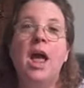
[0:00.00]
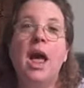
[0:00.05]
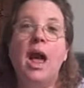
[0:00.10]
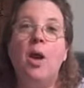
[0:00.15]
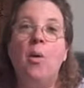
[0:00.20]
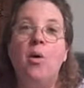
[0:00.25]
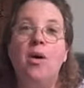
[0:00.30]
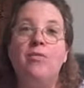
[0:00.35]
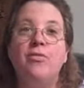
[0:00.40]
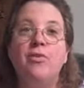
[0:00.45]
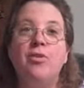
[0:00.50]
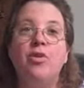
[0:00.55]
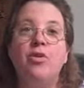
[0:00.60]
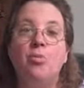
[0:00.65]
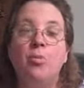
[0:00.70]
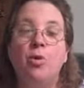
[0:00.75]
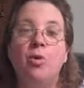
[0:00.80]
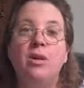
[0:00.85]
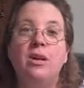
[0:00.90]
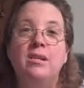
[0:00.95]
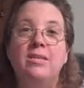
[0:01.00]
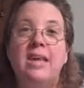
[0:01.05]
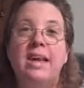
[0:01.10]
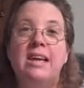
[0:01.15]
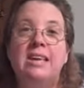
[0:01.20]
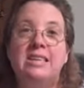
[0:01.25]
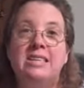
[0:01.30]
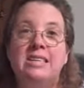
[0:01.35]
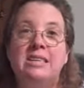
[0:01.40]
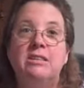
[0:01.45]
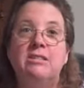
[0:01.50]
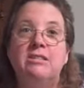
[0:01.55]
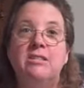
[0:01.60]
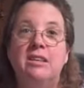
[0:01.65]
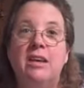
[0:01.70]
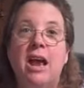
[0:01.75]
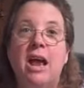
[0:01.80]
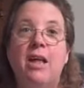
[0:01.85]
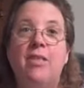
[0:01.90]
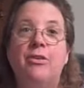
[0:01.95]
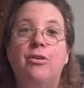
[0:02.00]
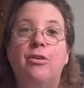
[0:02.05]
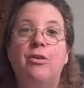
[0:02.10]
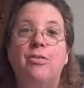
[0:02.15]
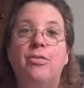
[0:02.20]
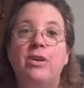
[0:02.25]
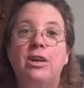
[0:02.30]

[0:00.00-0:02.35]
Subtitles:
however you're putting that deal together,